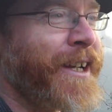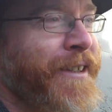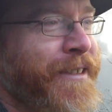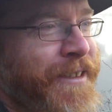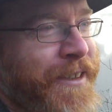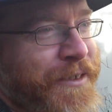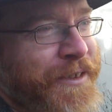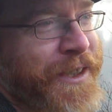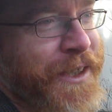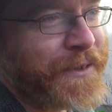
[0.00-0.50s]
I,
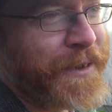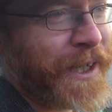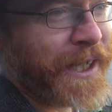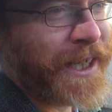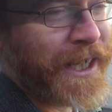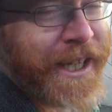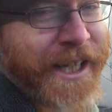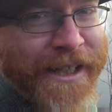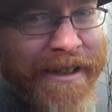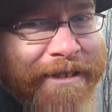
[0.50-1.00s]
I was getting
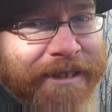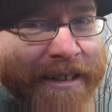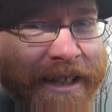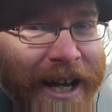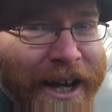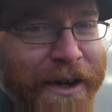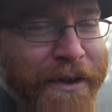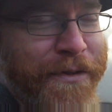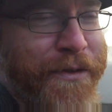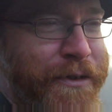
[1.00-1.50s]
ready to head
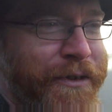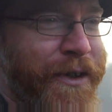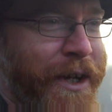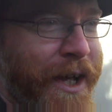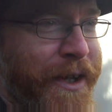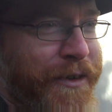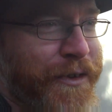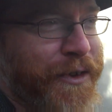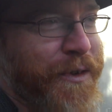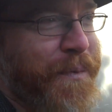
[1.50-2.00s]
south
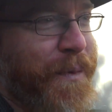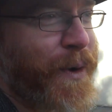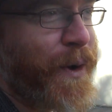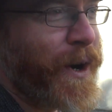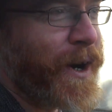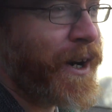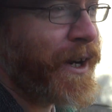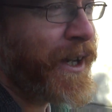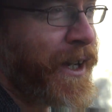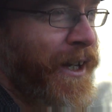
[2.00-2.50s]
uh, some
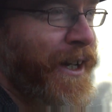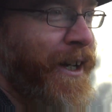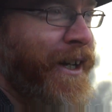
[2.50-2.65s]
more.